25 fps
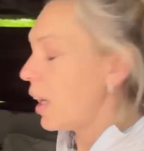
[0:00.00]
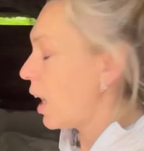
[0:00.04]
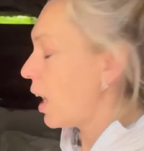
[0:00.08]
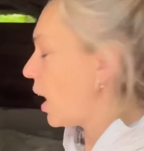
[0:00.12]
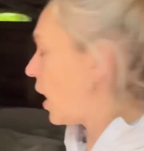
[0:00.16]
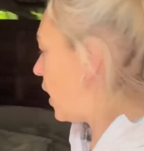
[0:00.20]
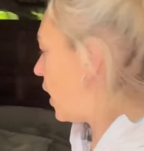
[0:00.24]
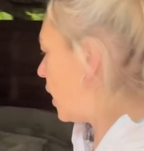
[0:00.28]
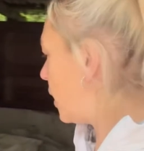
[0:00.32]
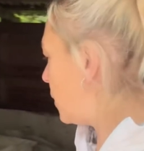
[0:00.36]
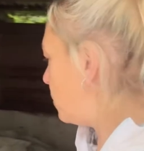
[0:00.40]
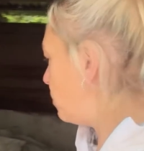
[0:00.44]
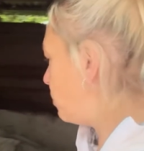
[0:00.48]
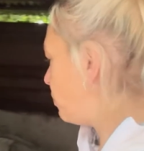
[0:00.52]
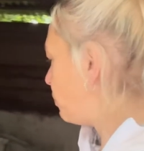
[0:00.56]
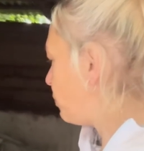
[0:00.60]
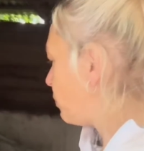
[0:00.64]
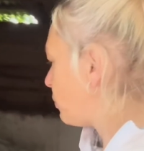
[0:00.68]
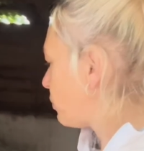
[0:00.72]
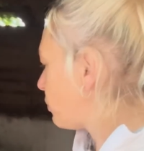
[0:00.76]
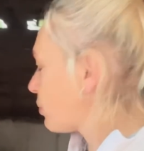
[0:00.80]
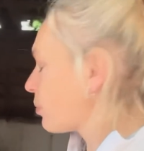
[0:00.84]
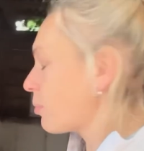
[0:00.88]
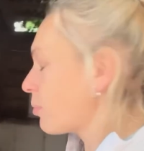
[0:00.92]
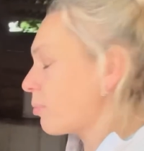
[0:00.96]
But
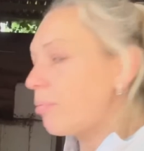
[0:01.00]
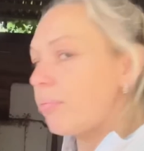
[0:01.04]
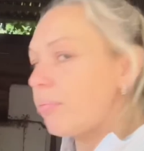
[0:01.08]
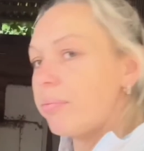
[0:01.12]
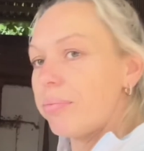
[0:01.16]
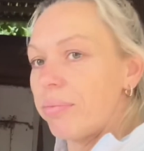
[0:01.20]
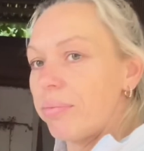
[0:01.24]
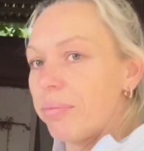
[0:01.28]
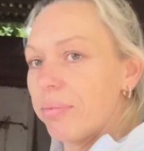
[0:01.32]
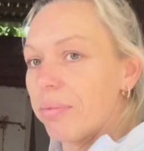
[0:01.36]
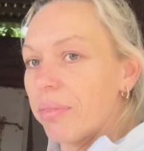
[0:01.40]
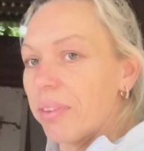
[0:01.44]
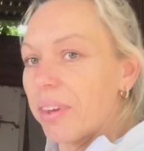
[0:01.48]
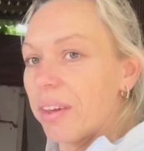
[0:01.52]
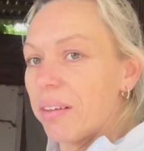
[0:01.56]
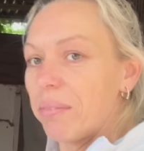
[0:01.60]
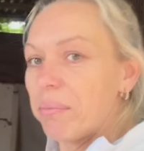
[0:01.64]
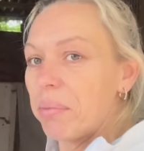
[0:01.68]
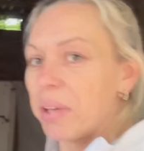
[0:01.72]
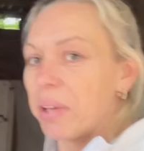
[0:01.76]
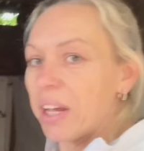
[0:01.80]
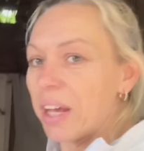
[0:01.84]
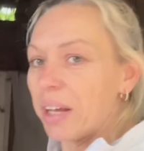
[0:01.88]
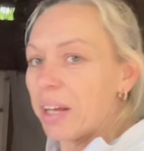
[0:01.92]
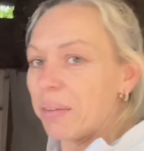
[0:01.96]

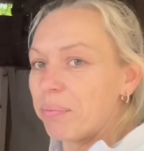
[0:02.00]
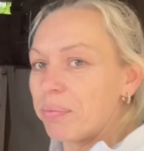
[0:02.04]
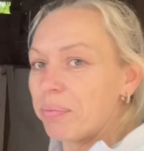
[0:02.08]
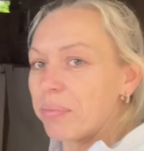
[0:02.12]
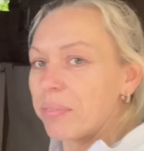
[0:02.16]
yeah,